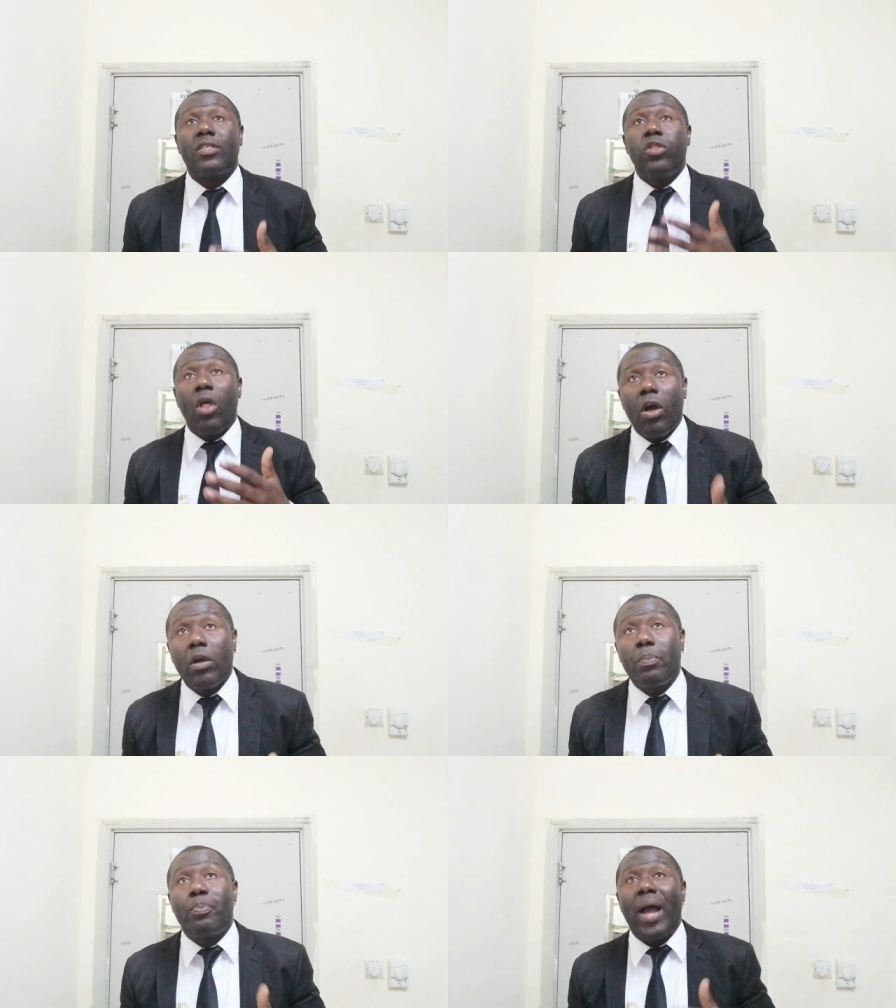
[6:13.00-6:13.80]

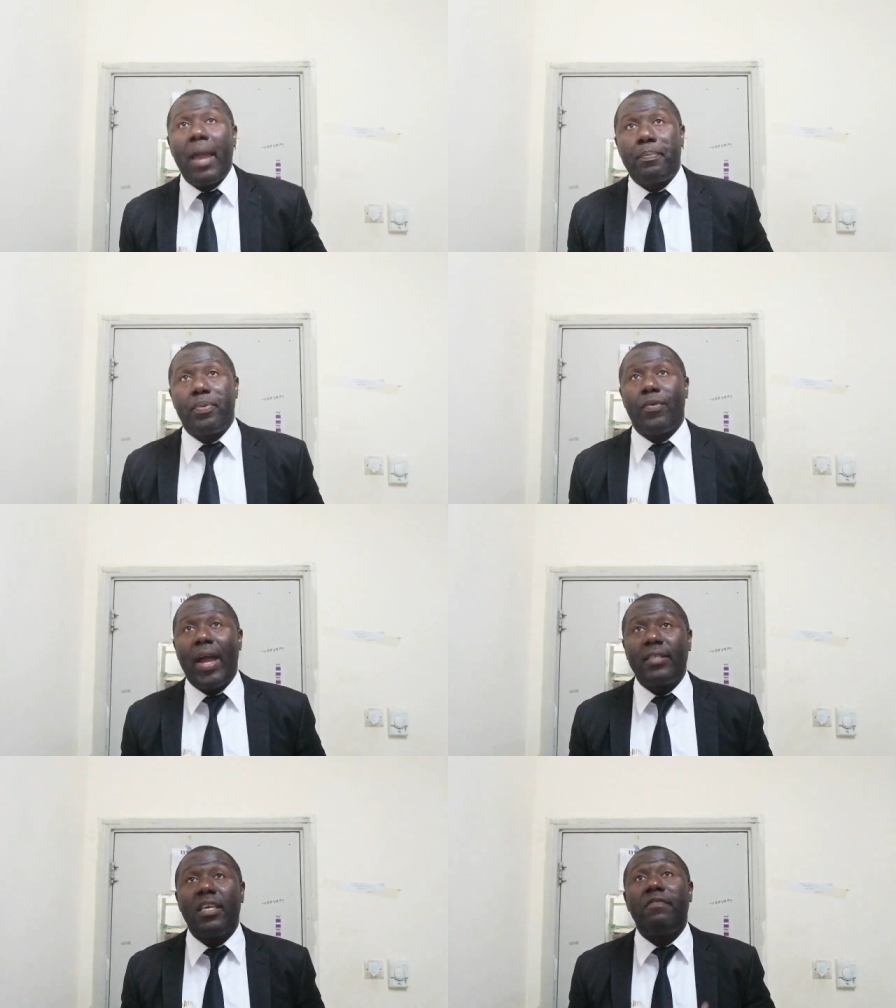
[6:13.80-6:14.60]
long pipe,
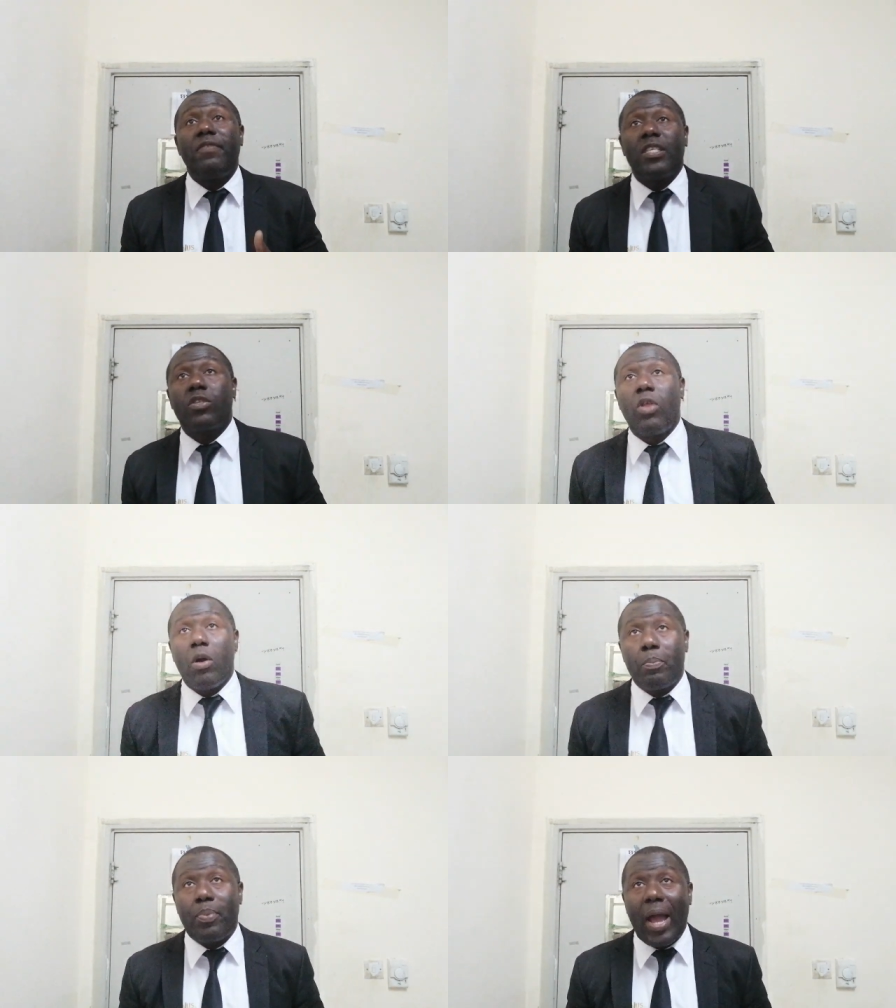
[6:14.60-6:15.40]
right? If it's
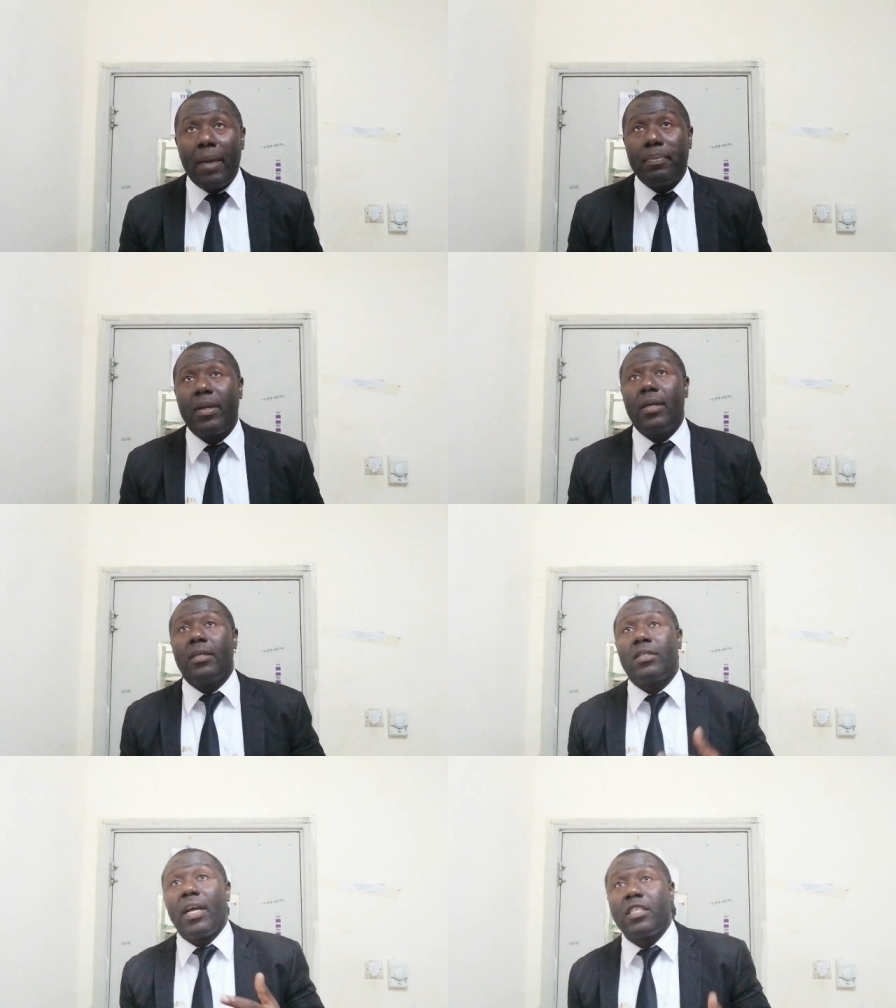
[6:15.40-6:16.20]
long pipe,
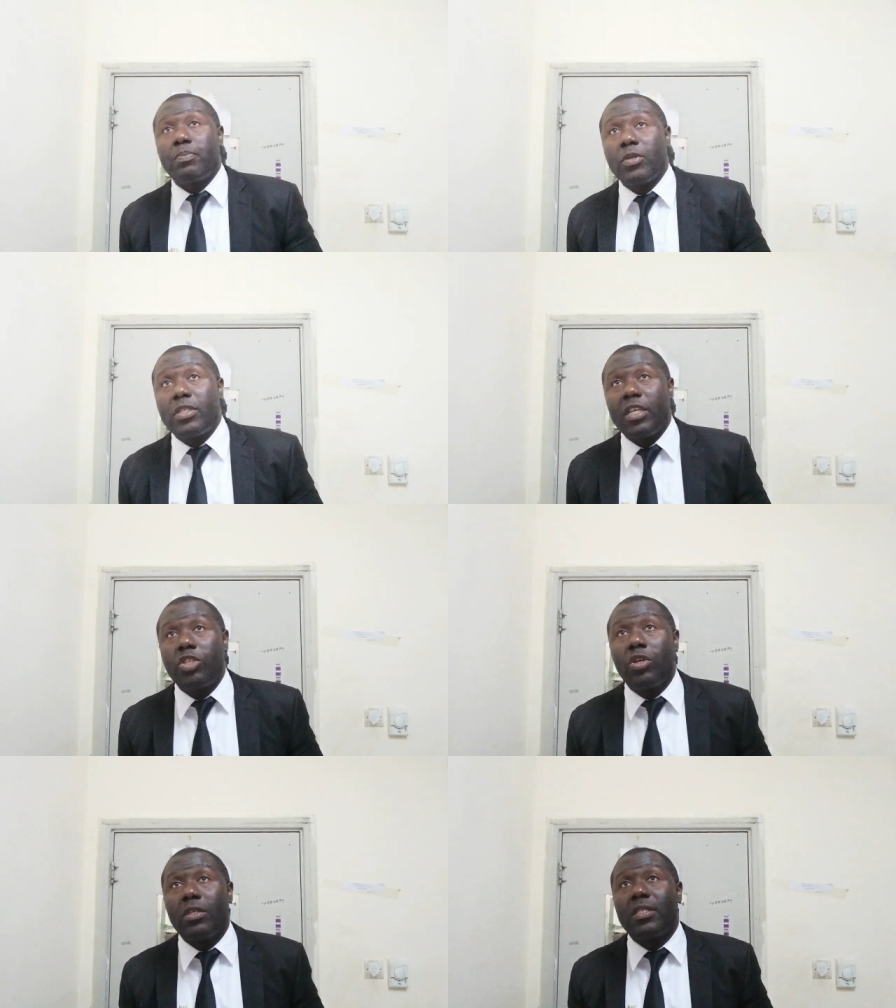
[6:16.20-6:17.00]

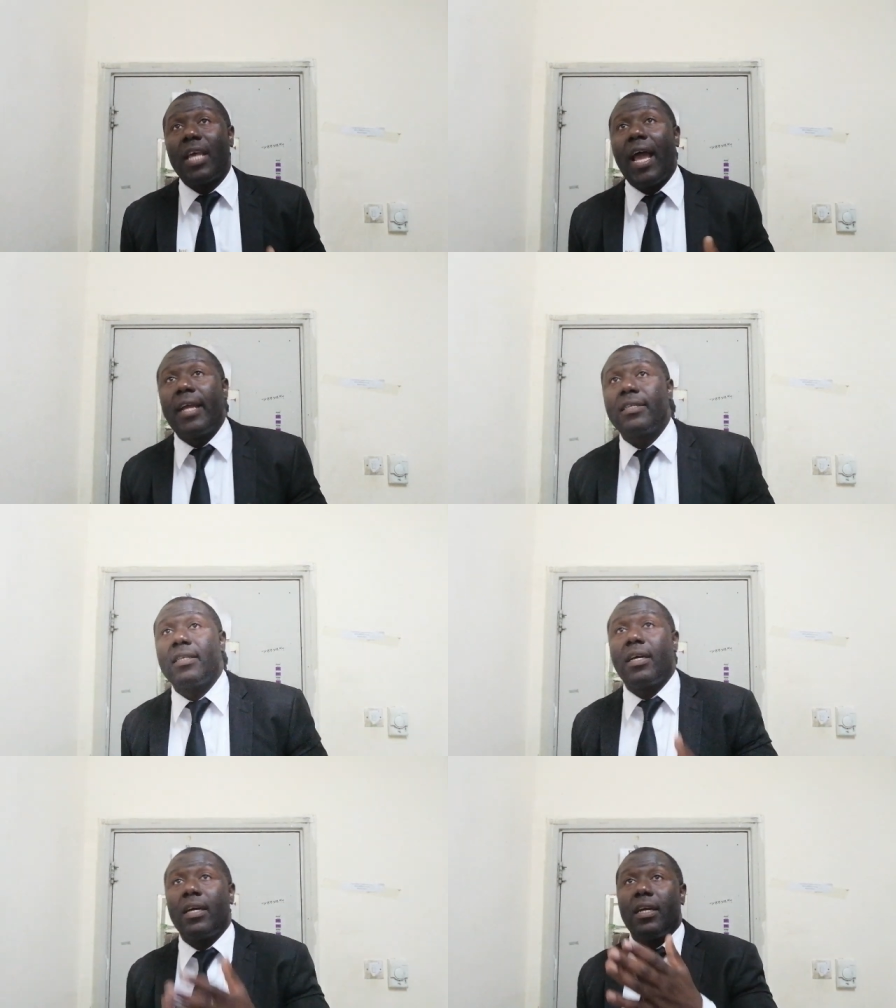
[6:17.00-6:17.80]
transportations and
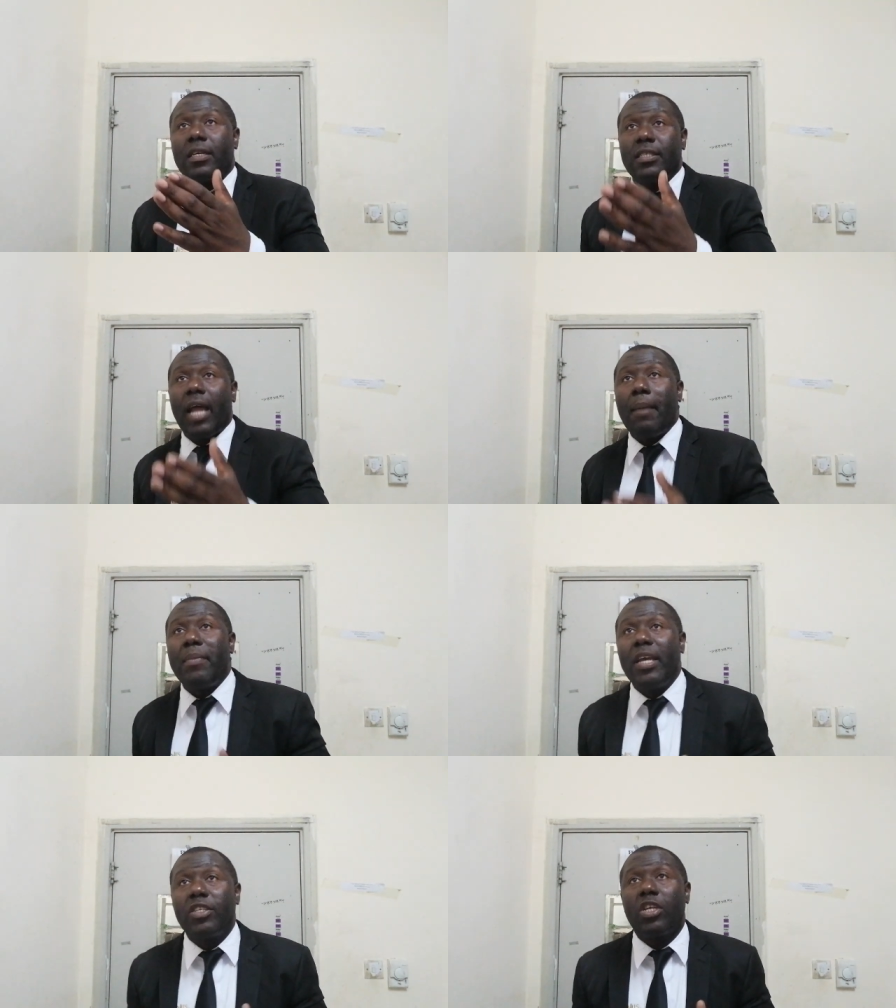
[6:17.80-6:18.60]

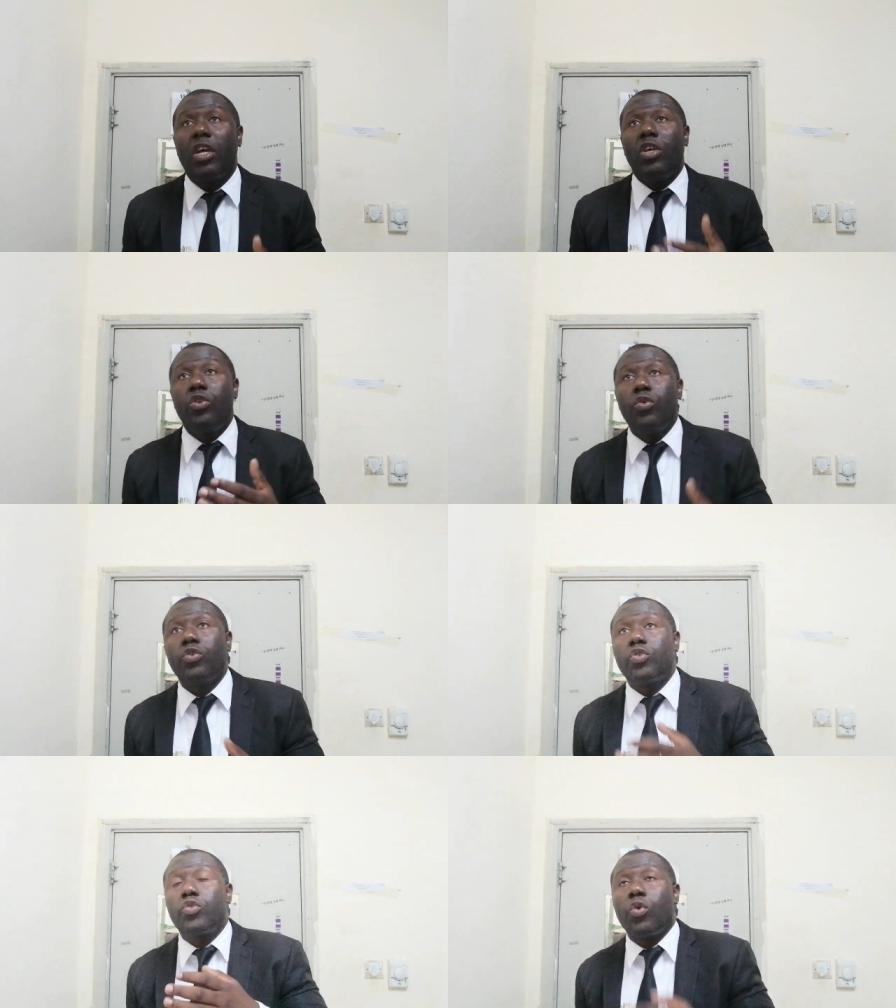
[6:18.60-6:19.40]
damage
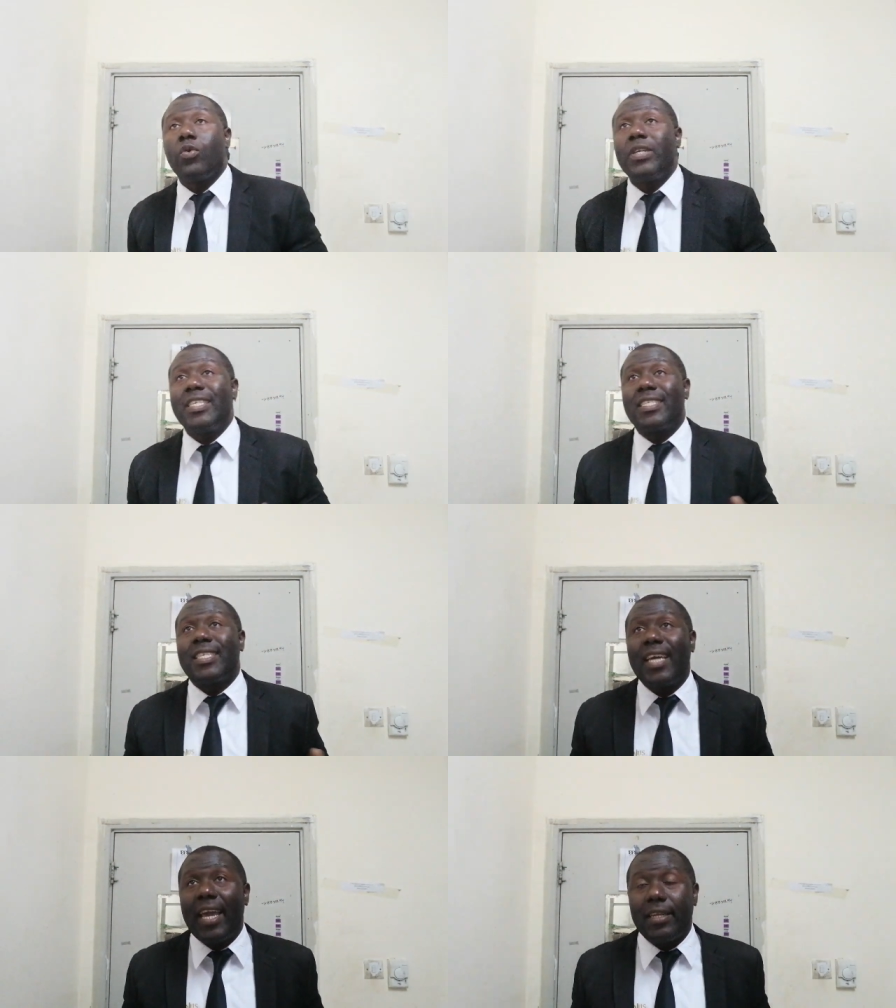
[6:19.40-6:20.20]
used to
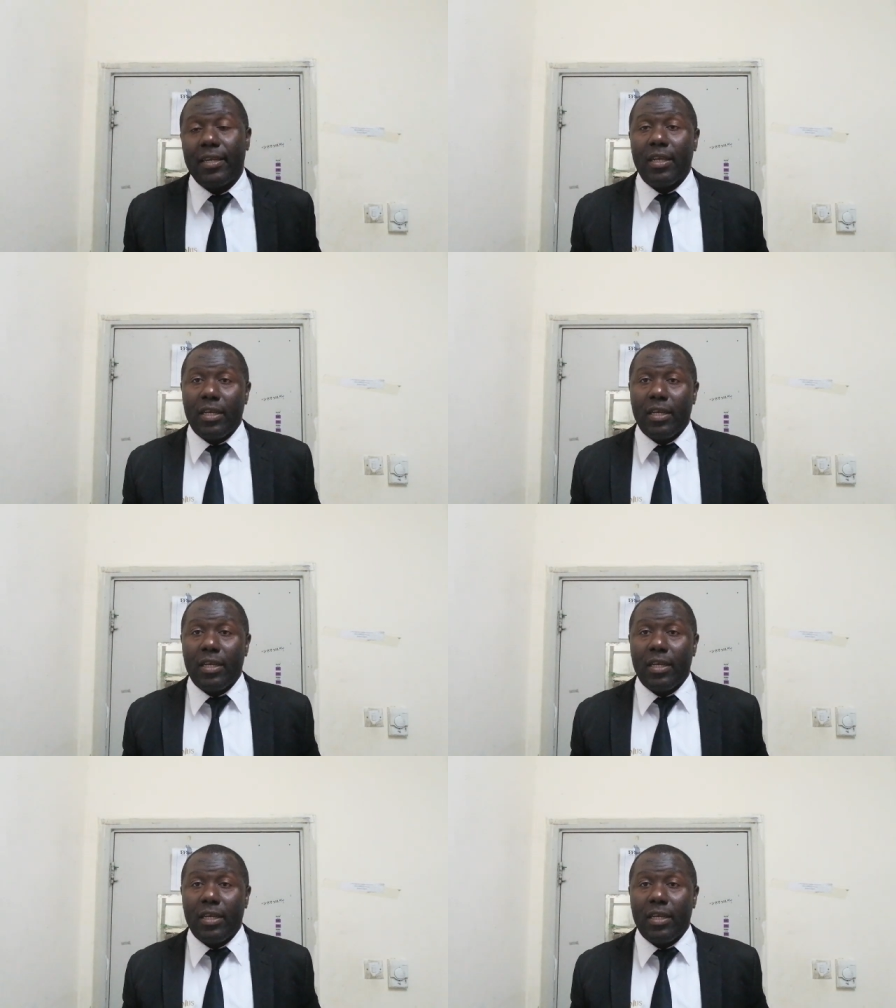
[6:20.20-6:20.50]
restrain.